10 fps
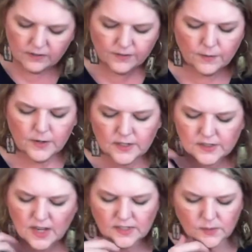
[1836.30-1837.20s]
feminine's
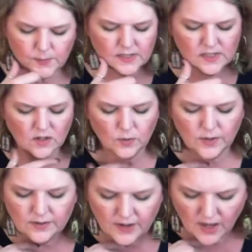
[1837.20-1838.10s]
headspace, the Queen
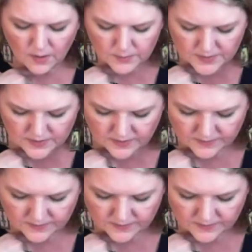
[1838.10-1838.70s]
of Cups,